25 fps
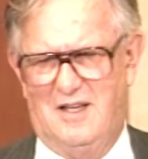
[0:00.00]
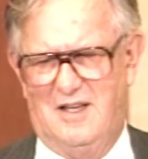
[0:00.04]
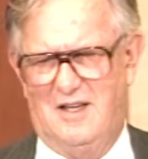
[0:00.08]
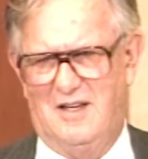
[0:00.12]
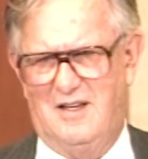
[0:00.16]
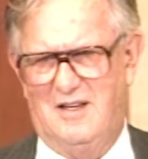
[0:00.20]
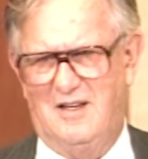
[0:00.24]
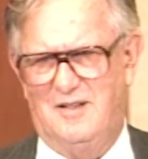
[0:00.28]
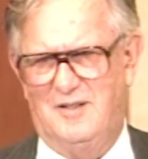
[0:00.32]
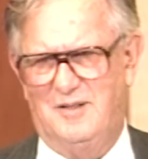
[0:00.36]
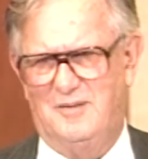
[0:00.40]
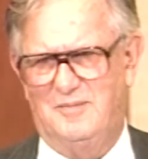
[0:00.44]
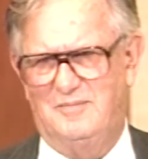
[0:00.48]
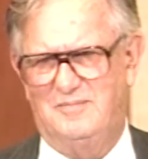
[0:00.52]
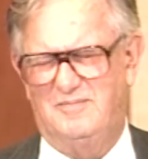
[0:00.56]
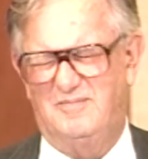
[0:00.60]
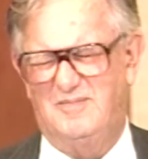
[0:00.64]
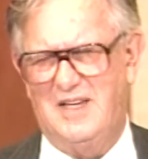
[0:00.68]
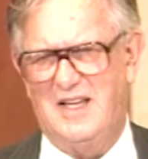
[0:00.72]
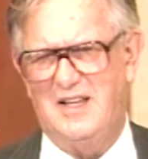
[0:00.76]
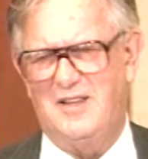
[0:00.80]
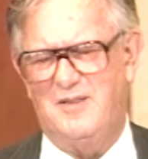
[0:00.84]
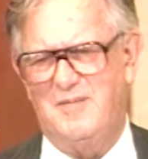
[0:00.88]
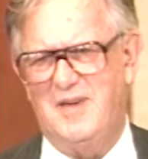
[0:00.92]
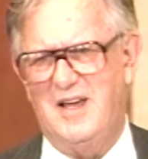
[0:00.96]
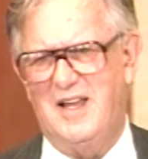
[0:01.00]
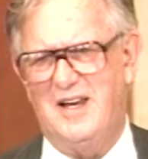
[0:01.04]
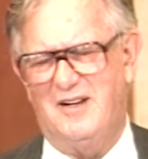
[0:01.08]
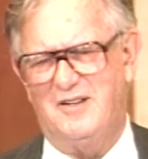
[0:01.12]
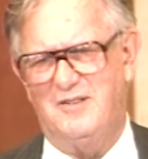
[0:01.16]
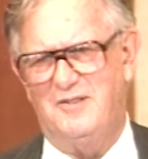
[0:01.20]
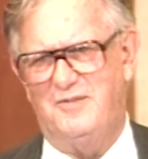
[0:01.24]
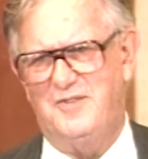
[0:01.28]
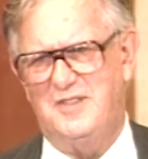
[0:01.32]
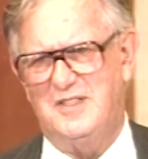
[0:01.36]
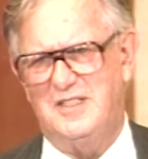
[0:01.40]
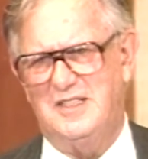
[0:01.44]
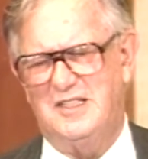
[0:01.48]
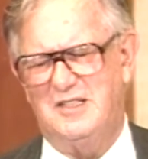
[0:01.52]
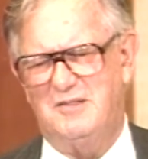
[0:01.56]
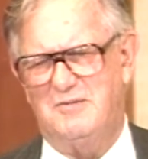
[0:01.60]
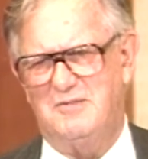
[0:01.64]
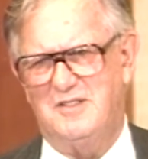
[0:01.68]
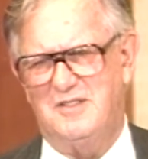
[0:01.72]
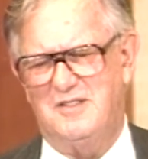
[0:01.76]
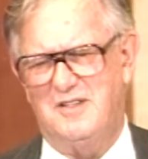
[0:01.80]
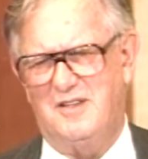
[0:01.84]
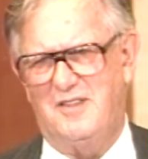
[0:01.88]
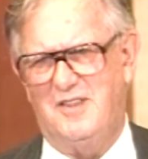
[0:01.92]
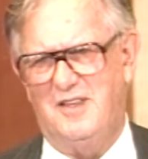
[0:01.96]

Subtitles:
Mathematical physics was the